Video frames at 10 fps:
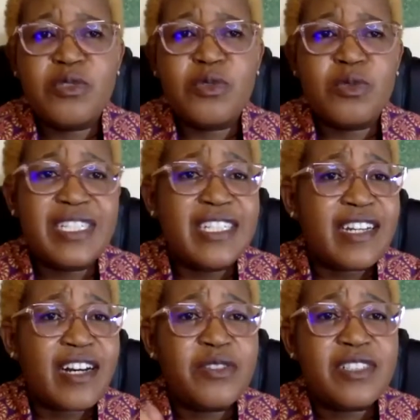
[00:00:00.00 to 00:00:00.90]
you
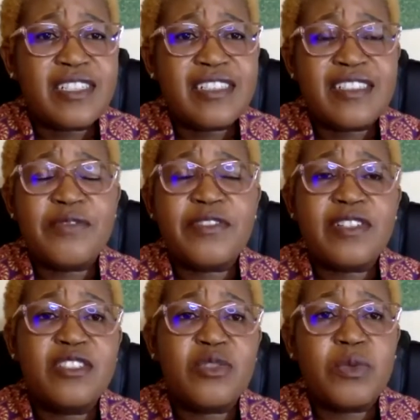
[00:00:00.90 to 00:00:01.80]
encounter
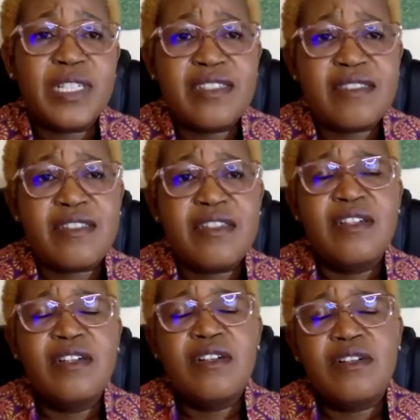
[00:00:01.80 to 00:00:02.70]
different ways
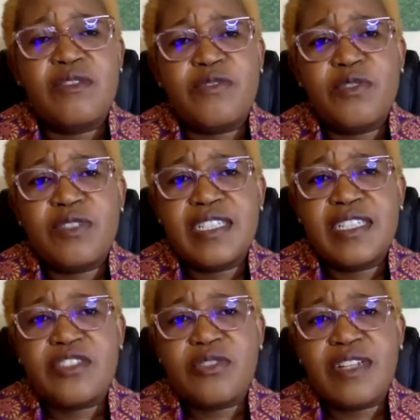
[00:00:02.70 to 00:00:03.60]
of looking
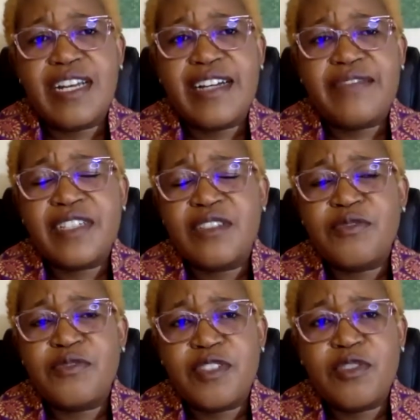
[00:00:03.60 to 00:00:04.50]
at your life
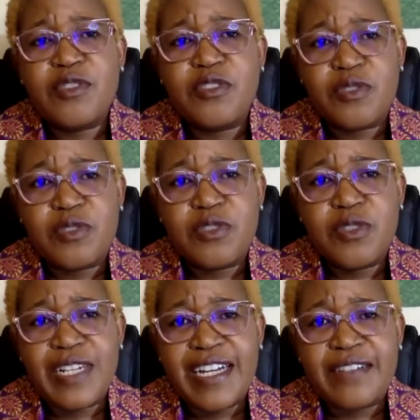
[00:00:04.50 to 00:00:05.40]
and valuing
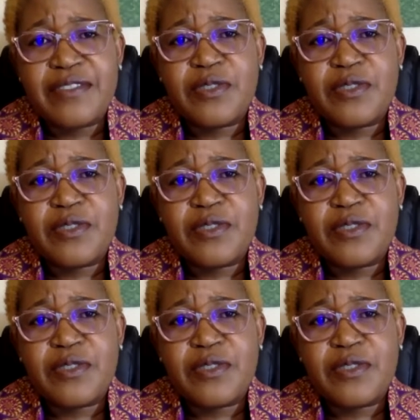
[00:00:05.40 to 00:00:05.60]
your life.